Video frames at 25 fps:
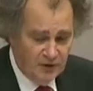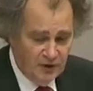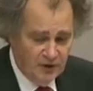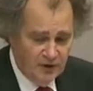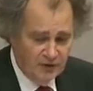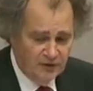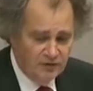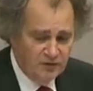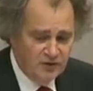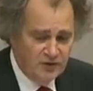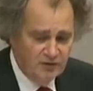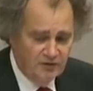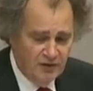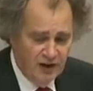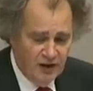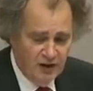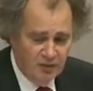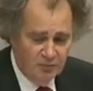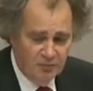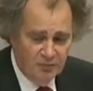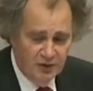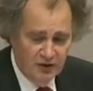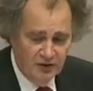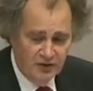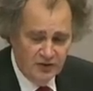uh,
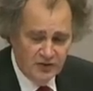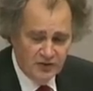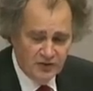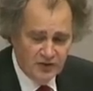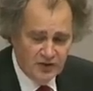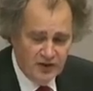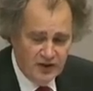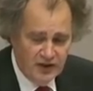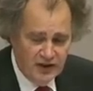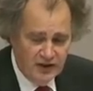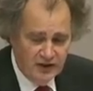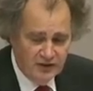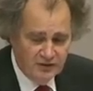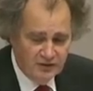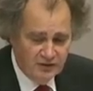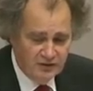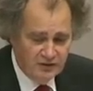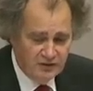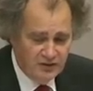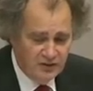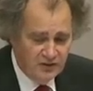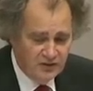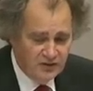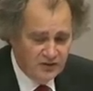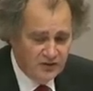developments in
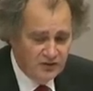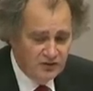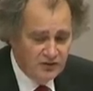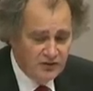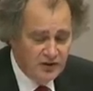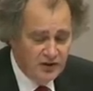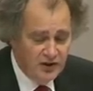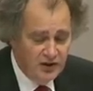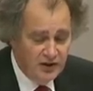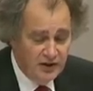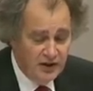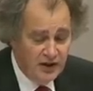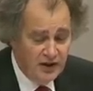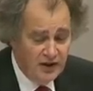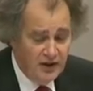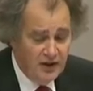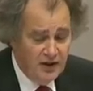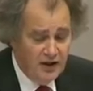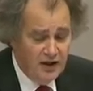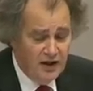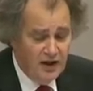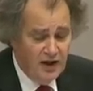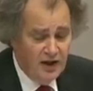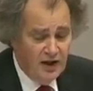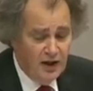distance learning,
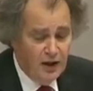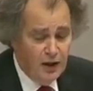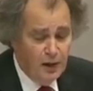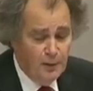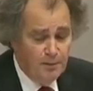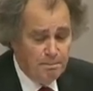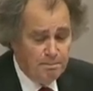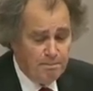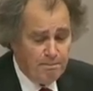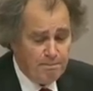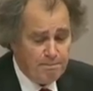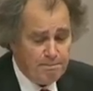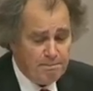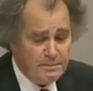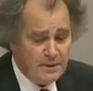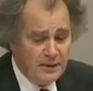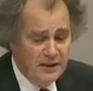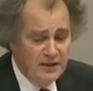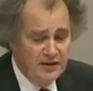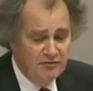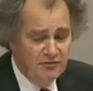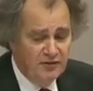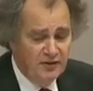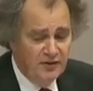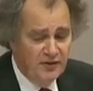um,
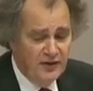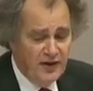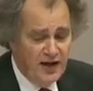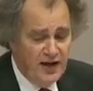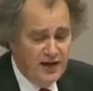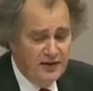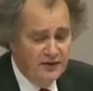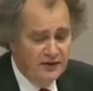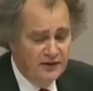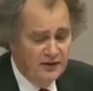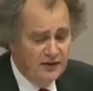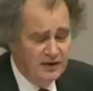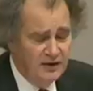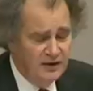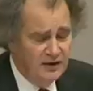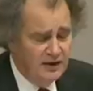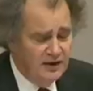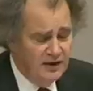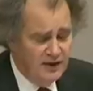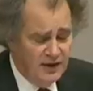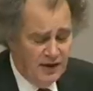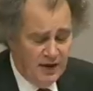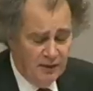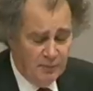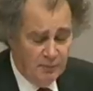even then.
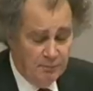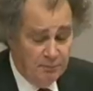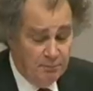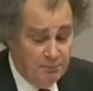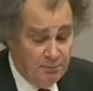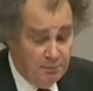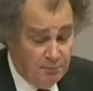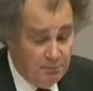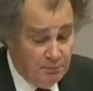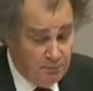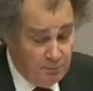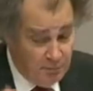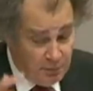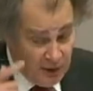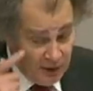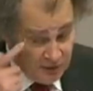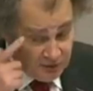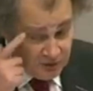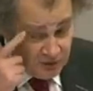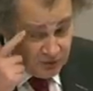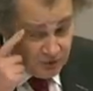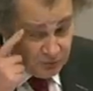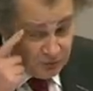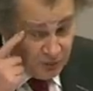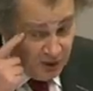
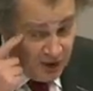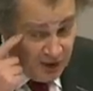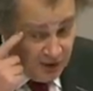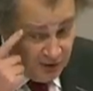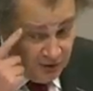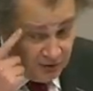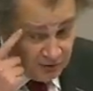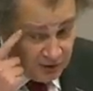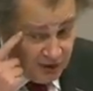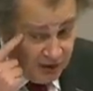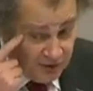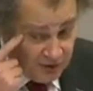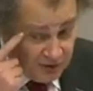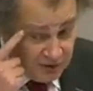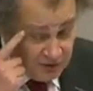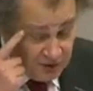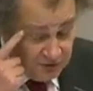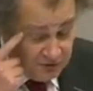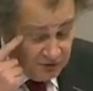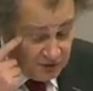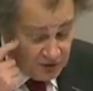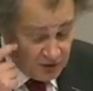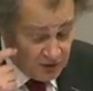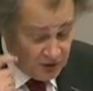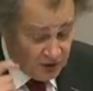But despite the rather
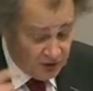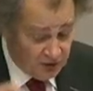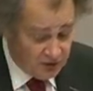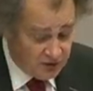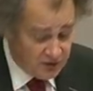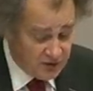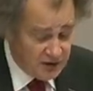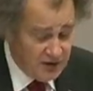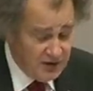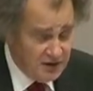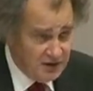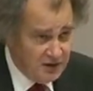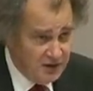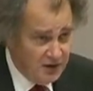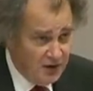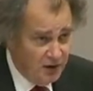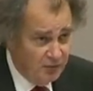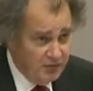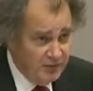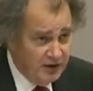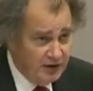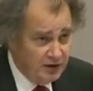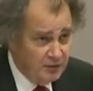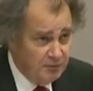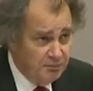difficult
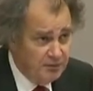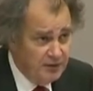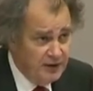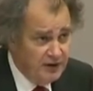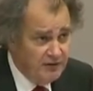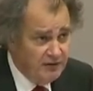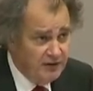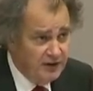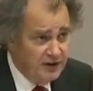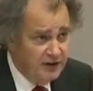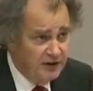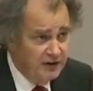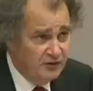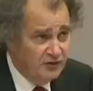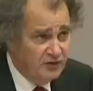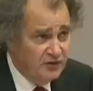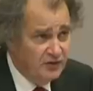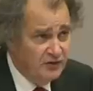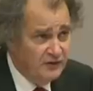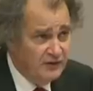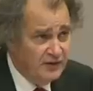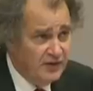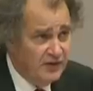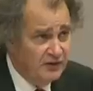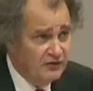economic period in
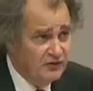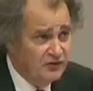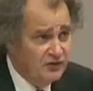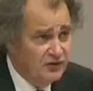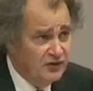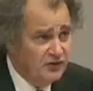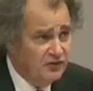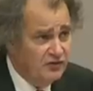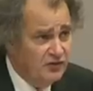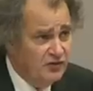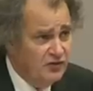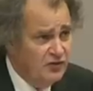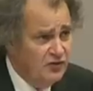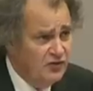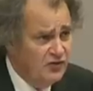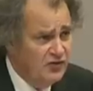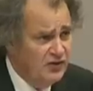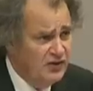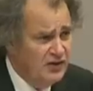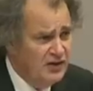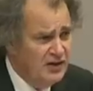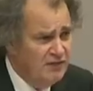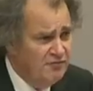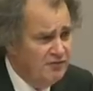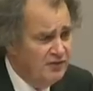two thousand six, two
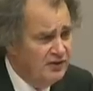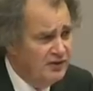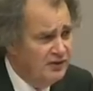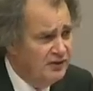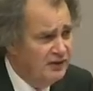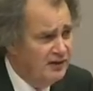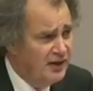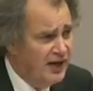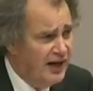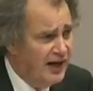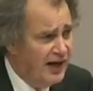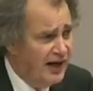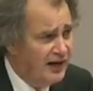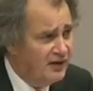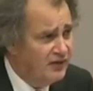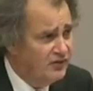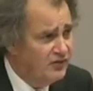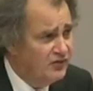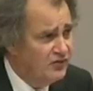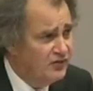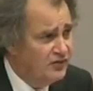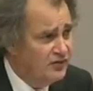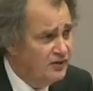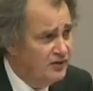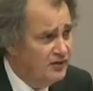significant
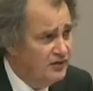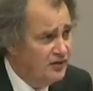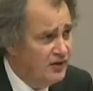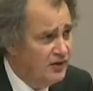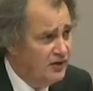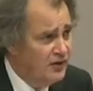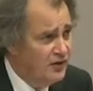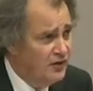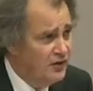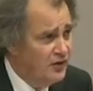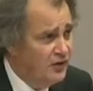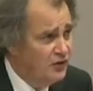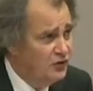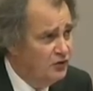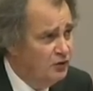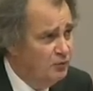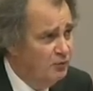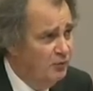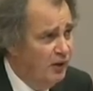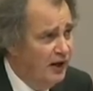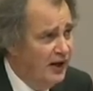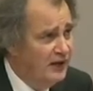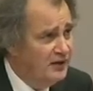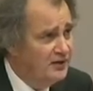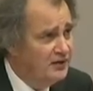acts uh, that you
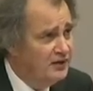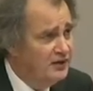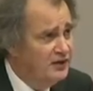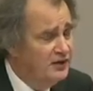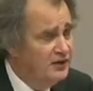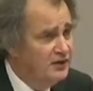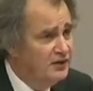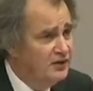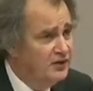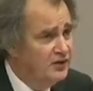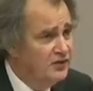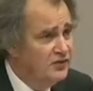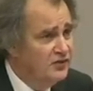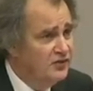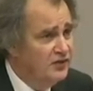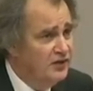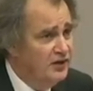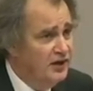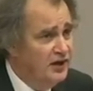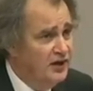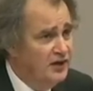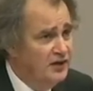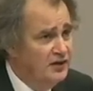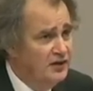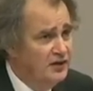might
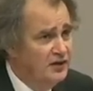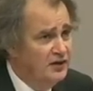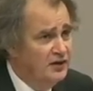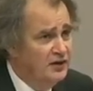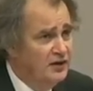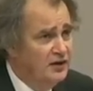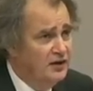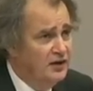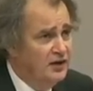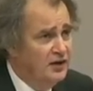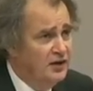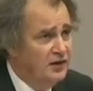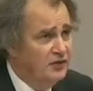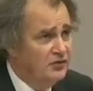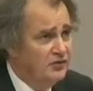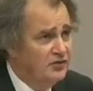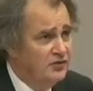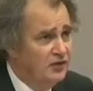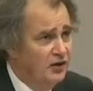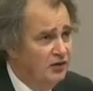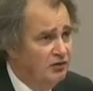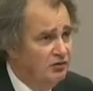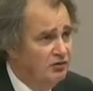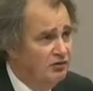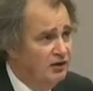consider uh,
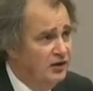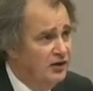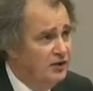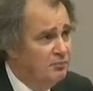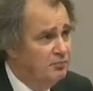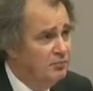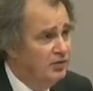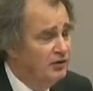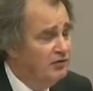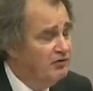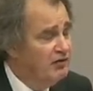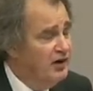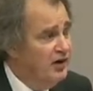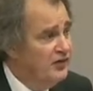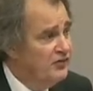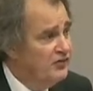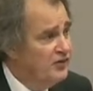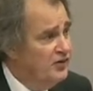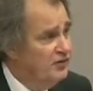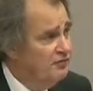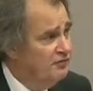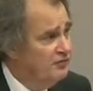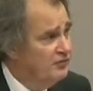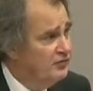socially progressive,